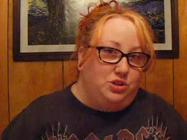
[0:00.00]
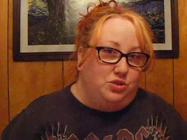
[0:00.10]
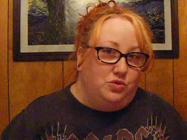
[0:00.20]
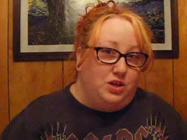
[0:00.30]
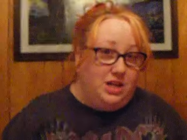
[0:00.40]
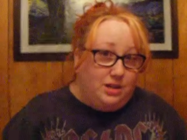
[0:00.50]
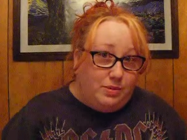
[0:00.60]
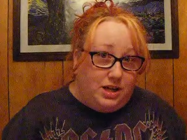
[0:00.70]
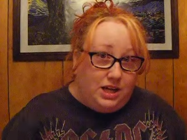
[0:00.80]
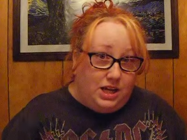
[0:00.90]
to
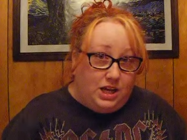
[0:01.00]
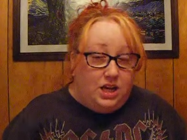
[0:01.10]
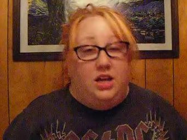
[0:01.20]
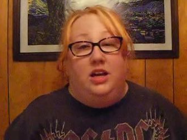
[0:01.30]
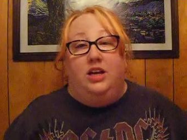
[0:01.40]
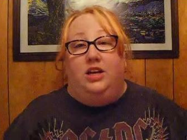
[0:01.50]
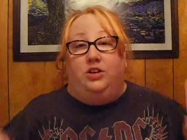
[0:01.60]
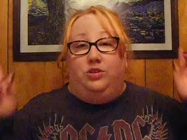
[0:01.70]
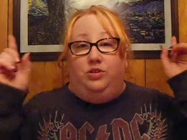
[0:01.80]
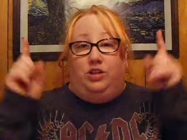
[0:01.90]
anybody,
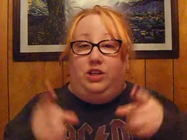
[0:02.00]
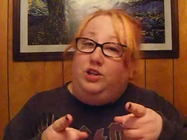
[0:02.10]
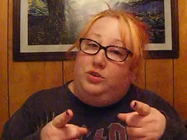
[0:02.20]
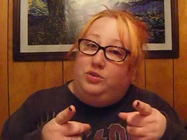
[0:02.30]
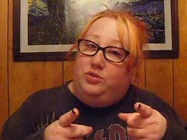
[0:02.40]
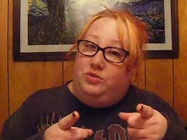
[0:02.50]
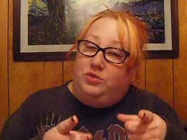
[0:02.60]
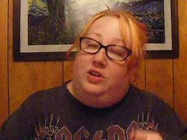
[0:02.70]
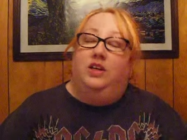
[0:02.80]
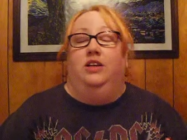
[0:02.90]
including you.